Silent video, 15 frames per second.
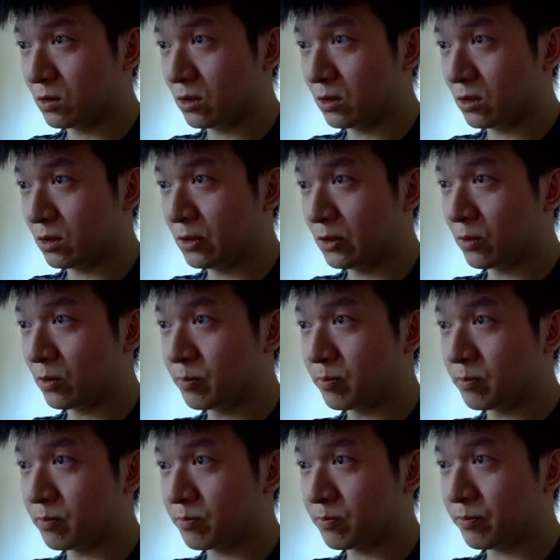It will
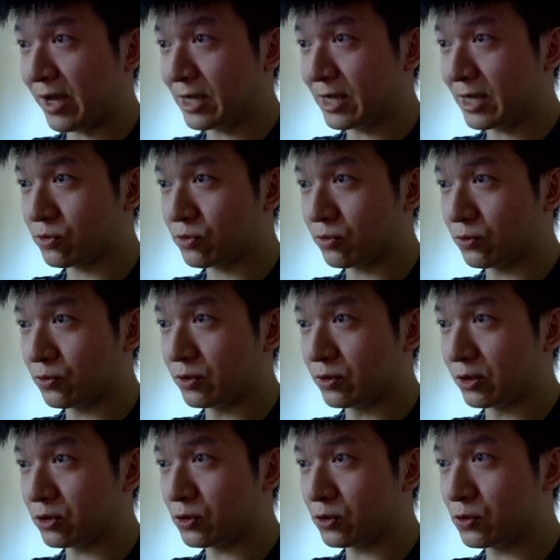pass through the
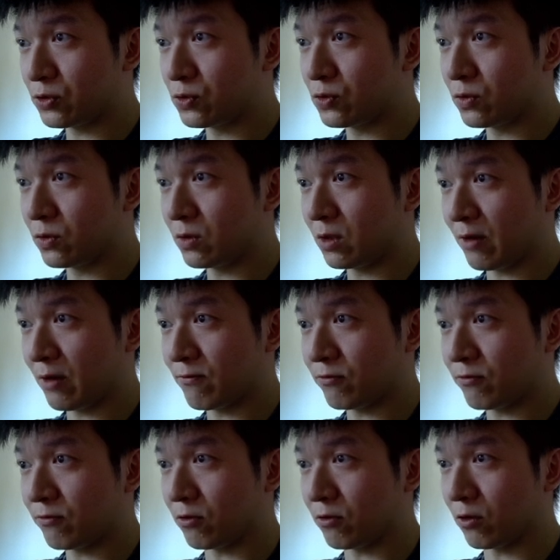2 and
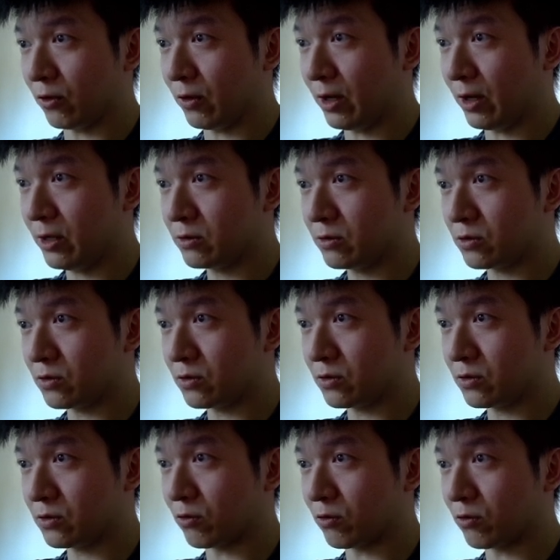4, right? 2 and
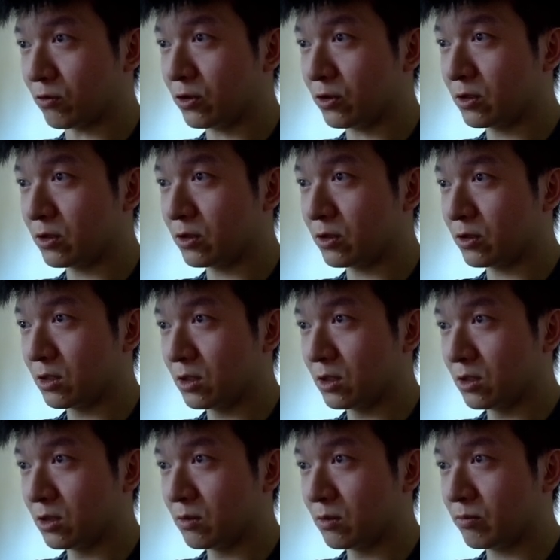4,
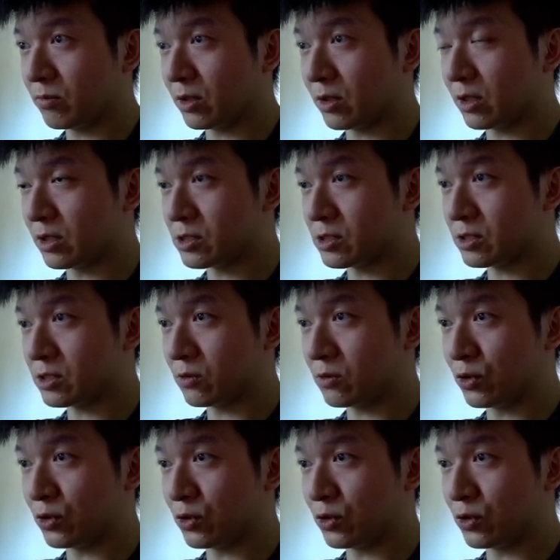because we